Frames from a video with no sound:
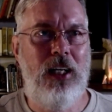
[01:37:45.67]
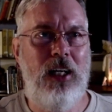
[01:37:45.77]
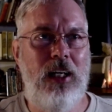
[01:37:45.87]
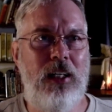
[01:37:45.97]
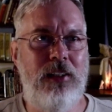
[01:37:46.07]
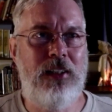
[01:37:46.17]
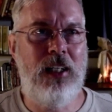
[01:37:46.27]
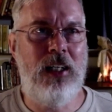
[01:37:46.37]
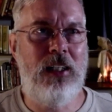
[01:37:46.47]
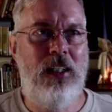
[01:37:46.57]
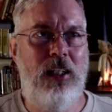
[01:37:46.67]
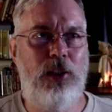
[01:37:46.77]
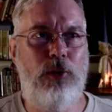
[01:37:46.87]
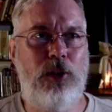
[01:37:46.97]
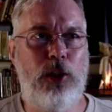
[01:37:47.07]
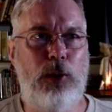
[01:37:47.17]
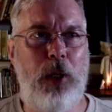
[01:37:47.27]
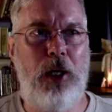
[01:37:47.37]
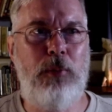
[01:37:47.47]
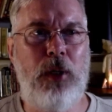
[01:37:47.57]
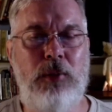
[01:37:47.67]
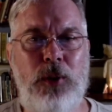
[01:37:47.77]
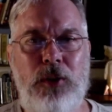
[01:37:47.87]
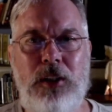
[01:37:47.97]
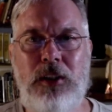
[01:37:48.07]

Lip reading: And she was inspired by the Buddha